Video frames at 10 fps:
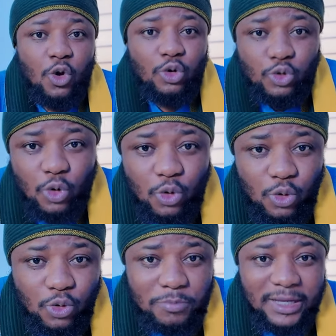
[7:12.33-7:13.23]

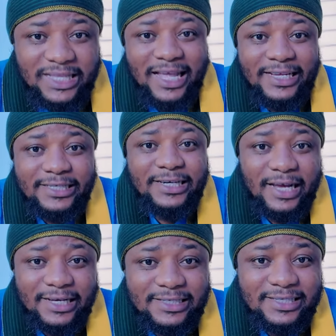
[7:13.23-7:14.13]
Although many
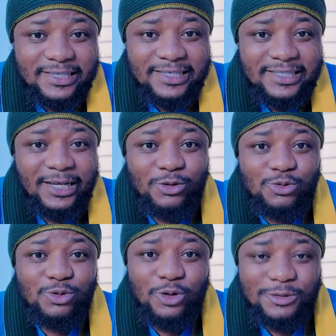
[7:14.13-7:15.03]
Nigerians, they
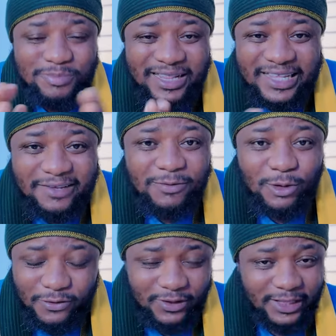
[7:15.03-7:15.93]
do not believe
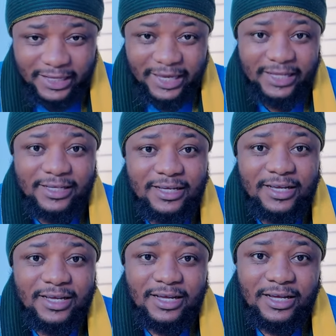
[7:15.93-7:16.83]
nothing again.
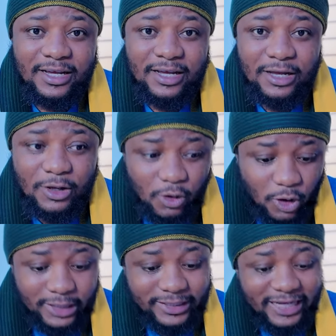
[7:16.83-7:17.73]

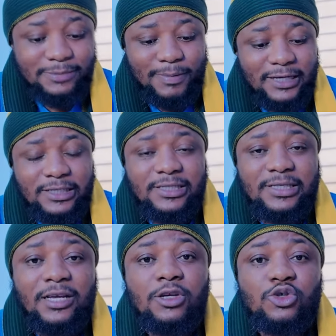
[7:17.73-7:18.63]
Despite she's
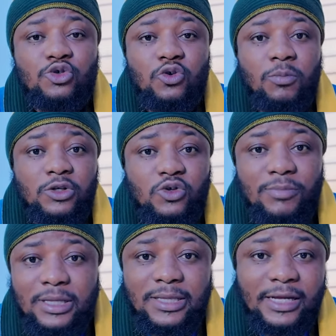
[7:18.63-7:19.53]
saying the truth, but so
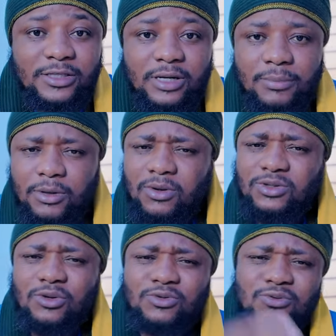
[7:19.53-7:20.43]
many Nigeria,
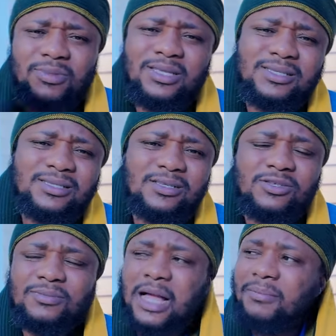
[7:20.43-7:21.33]
because of so many
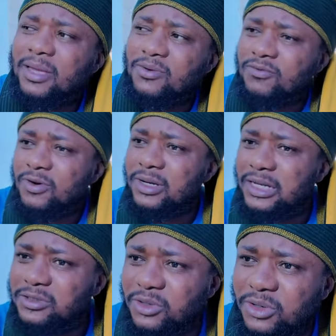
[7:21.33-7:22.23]
things, I beg, go
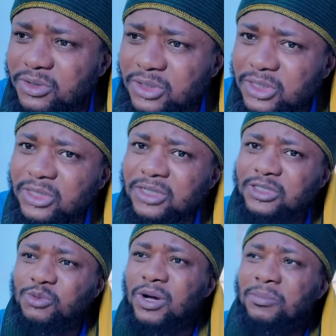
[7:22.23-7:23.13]
forget y'all.
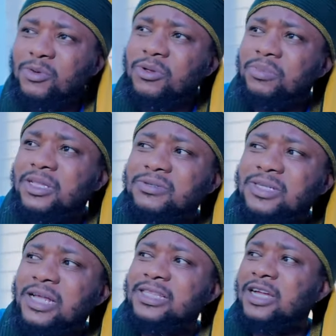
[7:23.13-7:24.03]
She want make we believe
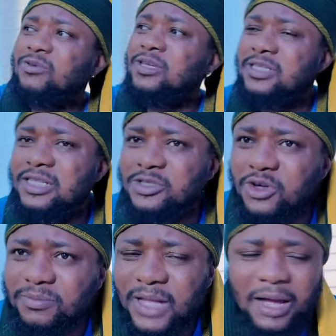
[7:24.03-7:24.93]
see, that that's why they did the
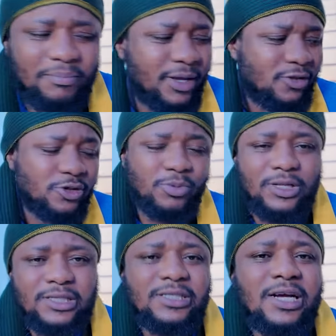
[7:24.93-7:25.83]
job. I beg those
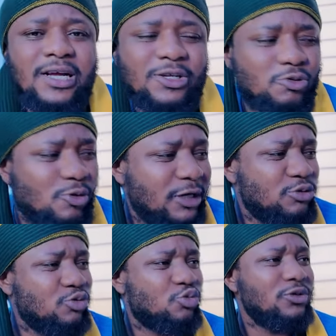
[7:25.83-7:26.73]
politicians can know how
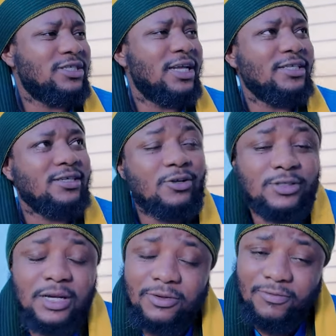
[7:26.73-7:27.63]
to twist Nigeria, all
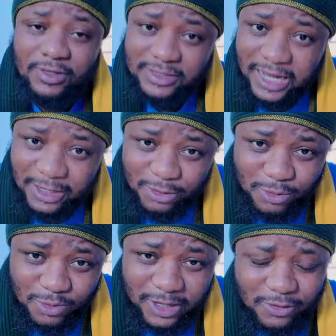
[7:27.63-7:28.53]
those kind of things. I
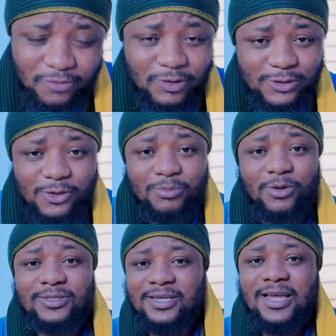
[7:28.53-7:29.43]
know, I know for sure,
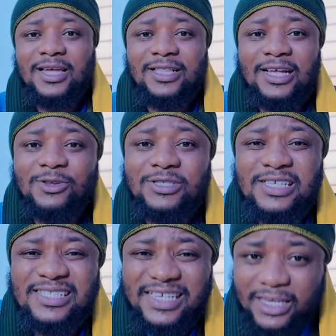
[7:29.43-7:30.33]
but that
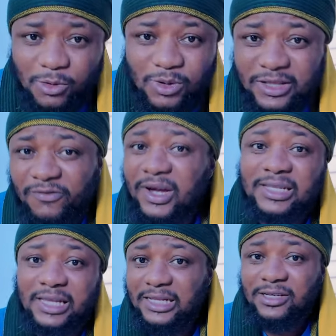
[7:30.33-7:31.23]
doesn't take away the
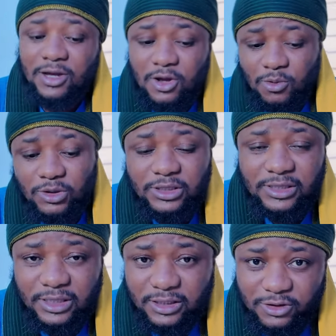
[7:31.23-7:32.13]
fact that what
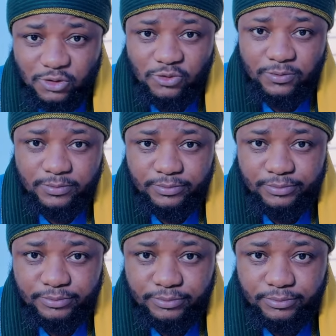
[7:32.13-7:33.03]
she's saying is true.
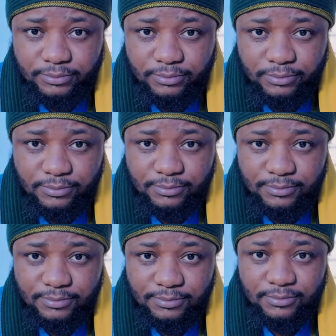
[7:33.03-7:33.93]

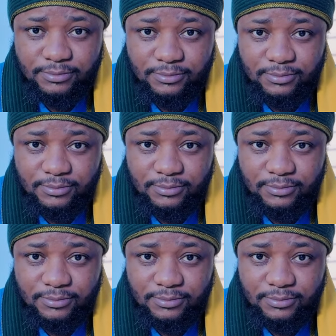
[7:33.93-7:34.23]
Hmm?